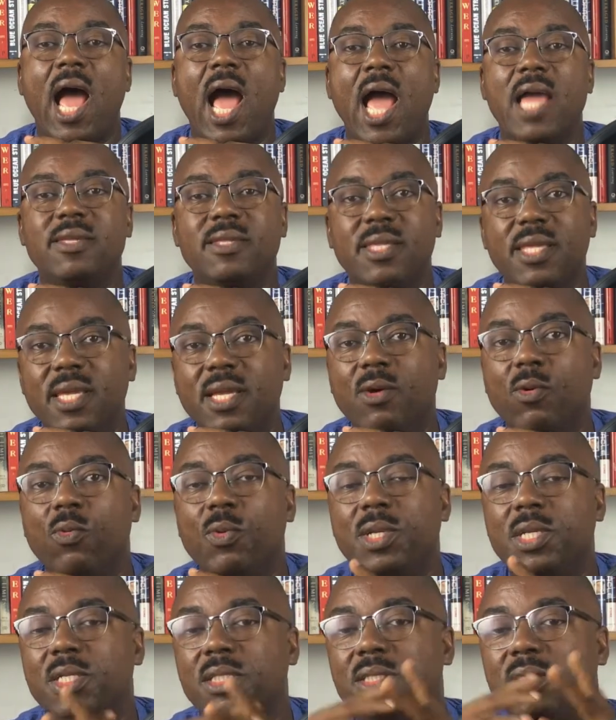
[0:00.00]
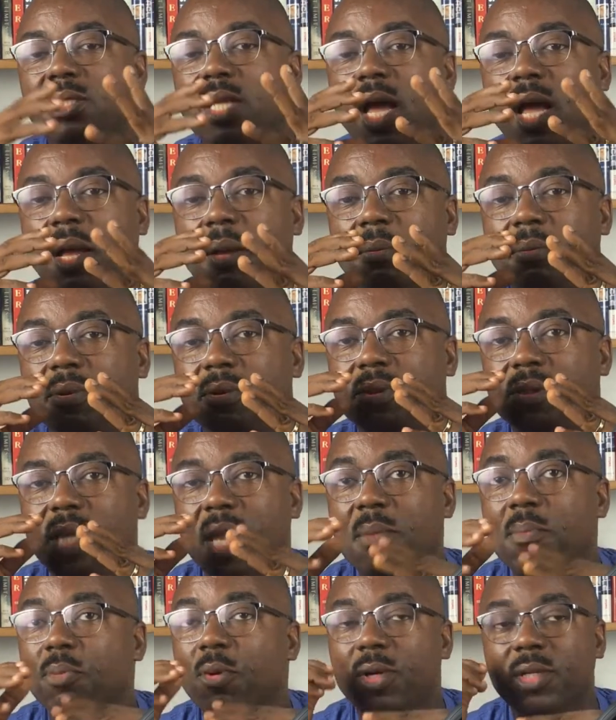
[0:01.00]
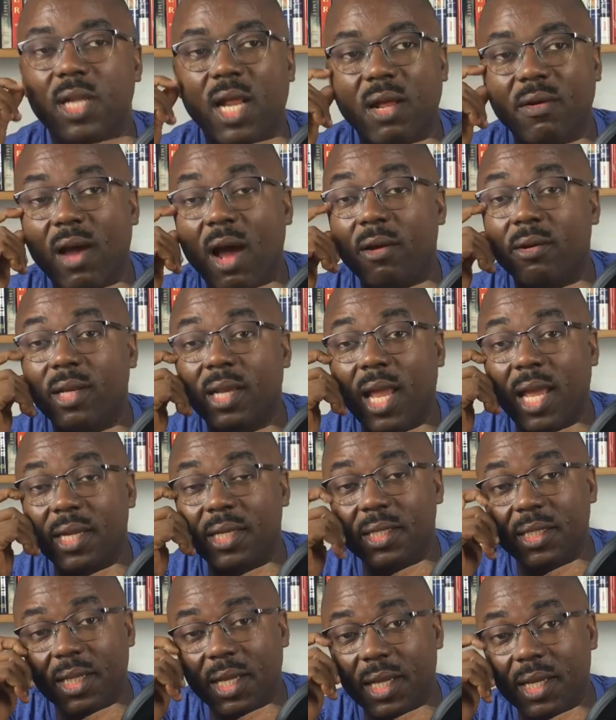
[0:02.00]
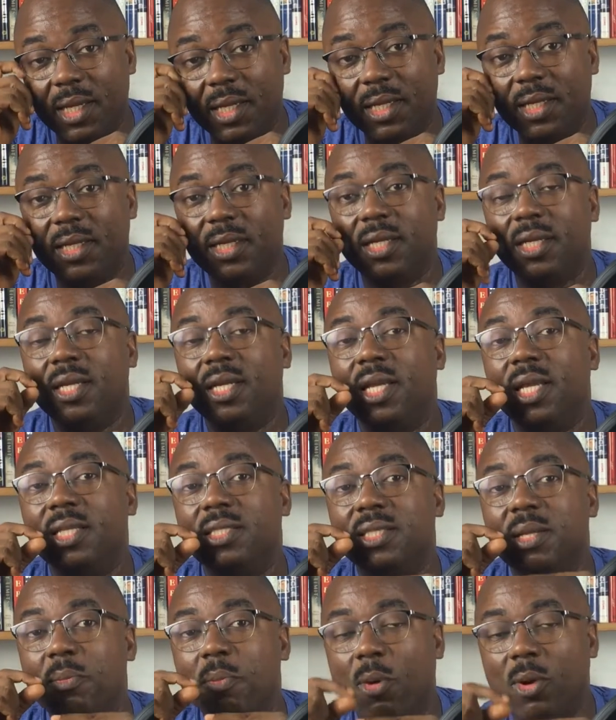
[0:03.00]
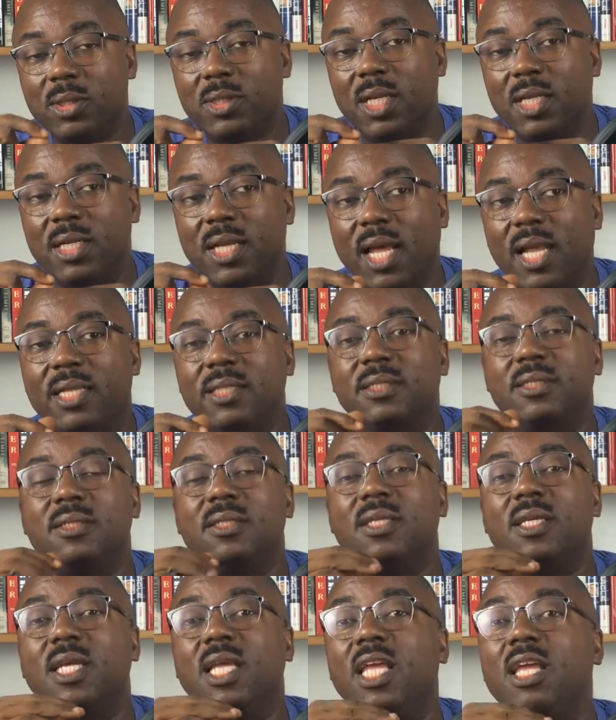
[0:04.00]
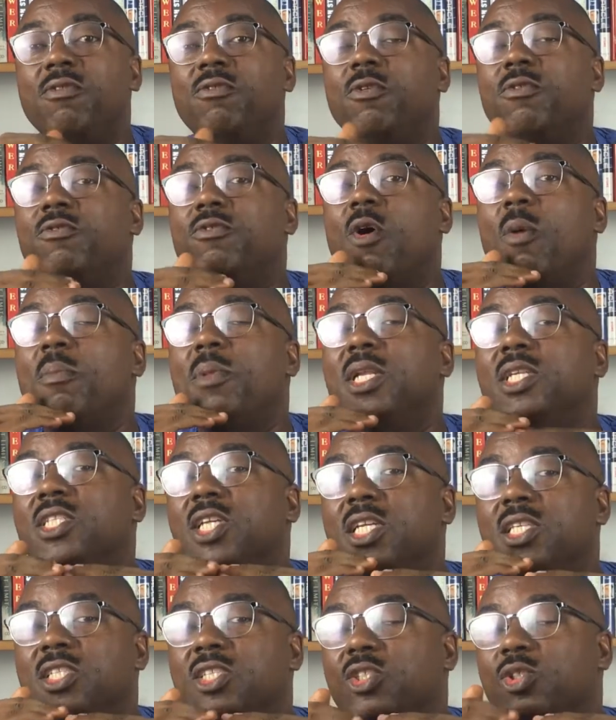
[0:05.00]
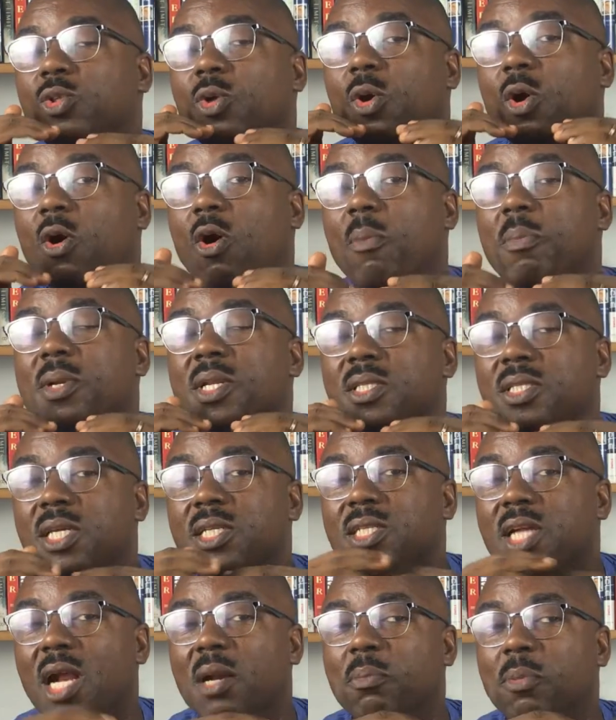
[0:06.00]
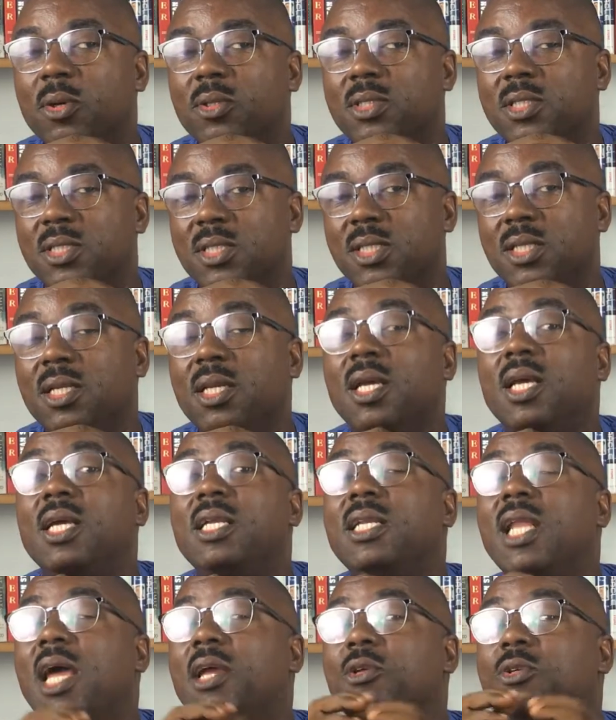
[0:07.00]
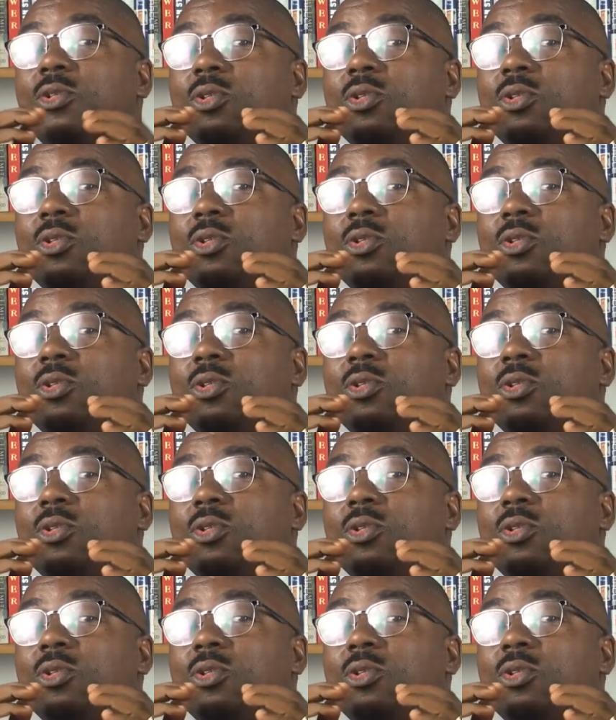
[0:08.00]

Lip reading: I think with this 10 point I outlined here, it's important that if you've not made changes to your company's HR policy, that you